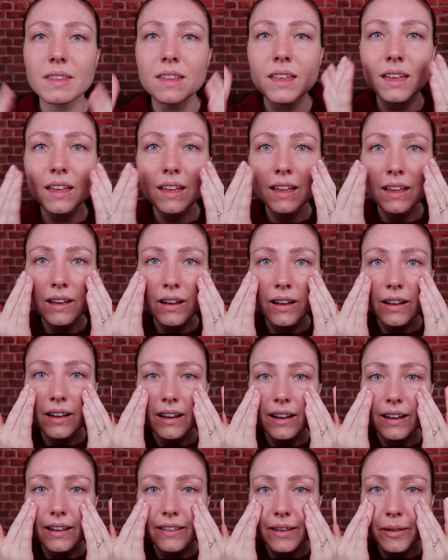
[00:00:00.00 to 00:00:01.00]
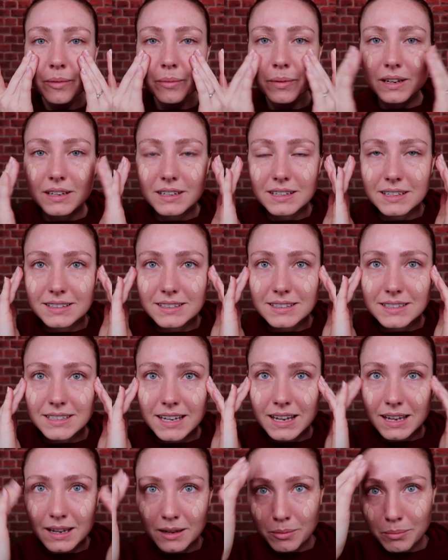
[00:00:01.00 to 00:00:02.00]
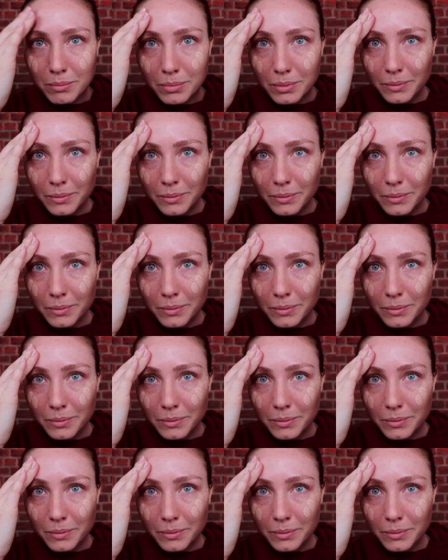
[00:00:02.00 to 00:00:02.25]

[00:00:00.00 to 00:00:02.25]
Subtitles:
And then we dab,